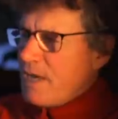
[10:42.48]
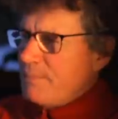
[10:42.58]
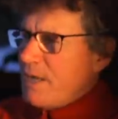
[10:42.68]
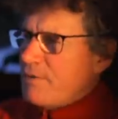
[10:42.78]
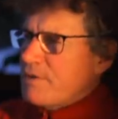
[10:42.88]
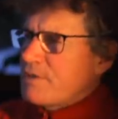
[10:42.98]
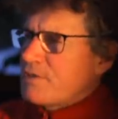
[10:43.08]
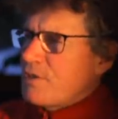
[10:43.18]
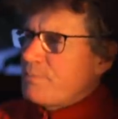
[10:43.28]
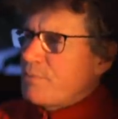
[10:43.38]
time now to
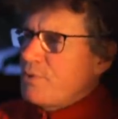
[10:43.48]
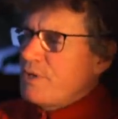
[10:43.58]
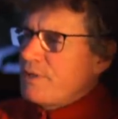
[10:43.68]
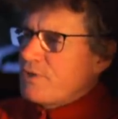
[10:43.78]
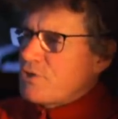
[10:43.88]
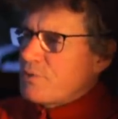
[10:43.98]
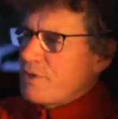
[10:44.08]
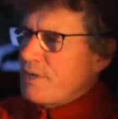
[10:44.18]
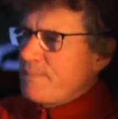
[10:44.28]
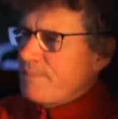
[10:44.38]
start pruning the
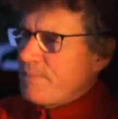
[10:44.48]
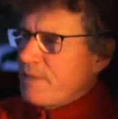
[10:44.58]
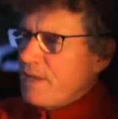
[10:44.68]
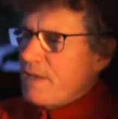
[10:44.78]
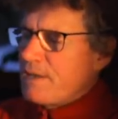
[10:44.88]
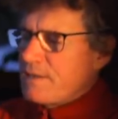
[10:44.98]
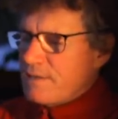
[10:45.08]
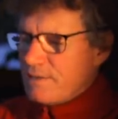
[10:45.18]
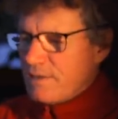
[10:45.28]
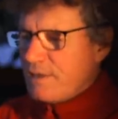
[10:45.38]
tree.
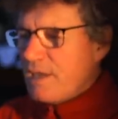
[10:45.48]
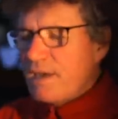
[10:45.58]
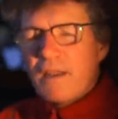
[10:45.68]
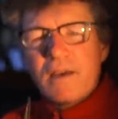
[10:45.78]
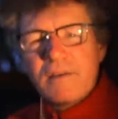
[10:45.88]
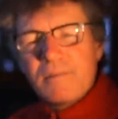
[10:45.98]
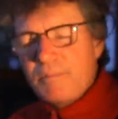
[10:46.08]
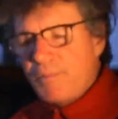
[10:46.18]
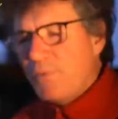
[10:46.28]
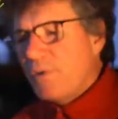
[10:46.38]
And again,
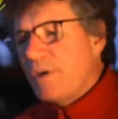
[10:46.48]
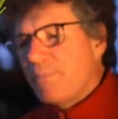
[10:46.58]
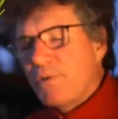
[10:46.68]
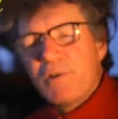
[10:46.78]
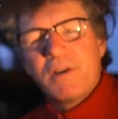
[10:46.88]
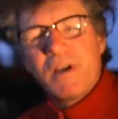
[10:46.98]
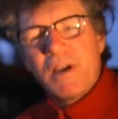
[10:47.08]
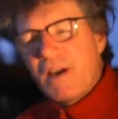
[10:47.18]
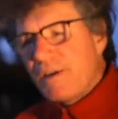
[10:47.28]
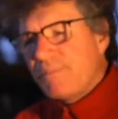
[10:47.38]
before you prune it,
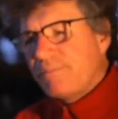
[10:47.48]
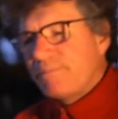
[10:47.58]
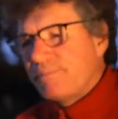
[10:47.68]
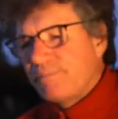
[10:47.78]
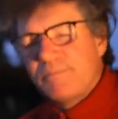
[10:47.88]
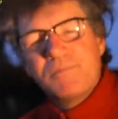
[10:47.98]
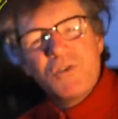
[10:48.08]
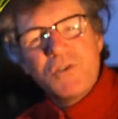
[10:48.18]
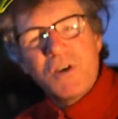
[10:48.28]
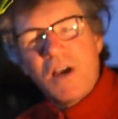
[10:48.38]
I
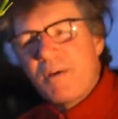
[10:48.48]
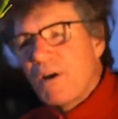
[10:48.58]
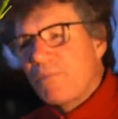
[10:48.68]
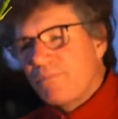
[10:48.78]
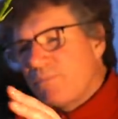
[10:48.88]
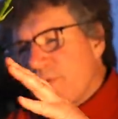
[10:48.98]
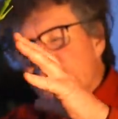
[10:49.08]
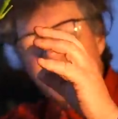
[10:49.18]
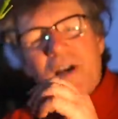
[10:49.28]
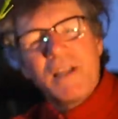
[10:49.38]
should talk about
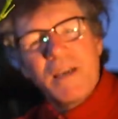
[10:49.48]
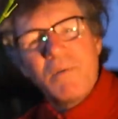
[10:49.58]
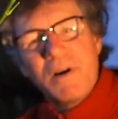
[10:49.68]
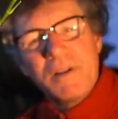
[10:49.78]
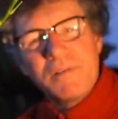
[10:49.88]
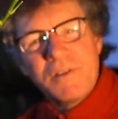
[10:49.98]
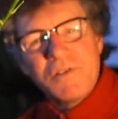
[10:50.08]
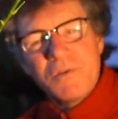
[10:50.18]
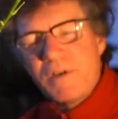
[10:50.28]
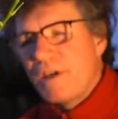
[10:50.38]
what style I want it,
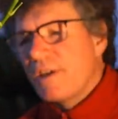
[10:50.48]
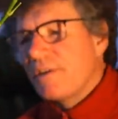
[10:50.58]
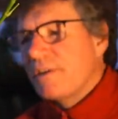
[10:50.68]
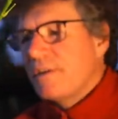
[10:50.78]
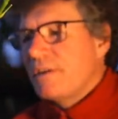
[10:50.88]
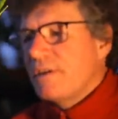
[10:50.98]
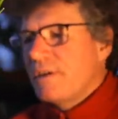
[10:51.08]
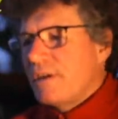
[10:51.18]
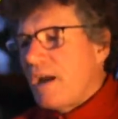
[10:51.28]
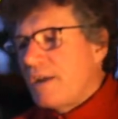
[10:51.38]
this tree in.
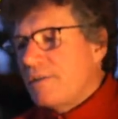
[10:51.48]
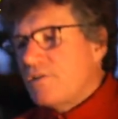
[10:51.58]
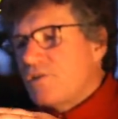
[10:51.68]
I